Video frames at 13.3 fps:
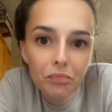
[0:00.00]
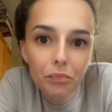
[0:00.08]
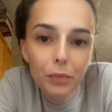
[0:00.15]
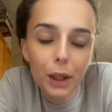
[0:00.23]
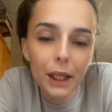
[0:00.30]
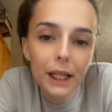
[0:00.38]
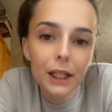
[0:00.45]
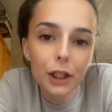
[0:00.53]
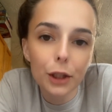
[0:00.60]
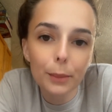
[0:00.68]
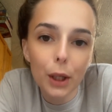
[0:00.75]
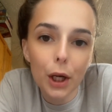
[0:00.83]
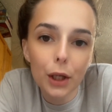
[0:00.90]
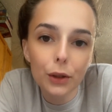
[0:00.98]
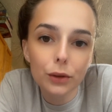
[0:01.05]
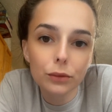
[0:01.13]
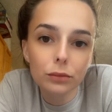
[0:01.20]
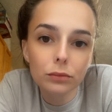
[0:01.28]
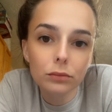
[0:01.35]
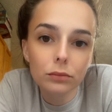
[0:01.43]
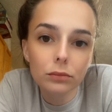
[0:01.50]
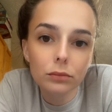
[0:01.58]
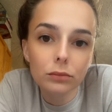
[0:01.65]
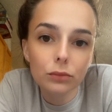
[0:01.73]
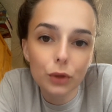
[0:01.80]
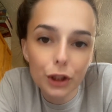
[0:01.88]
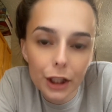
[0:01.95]
Put it in your bottle
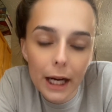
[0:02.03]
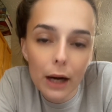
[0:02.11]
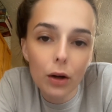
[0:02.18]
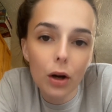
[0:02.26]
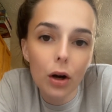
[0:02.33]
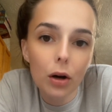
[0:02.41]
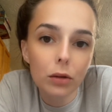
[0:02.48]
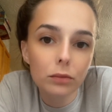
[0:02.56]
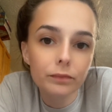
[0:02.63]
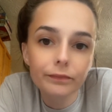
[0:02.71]
with your alcohol.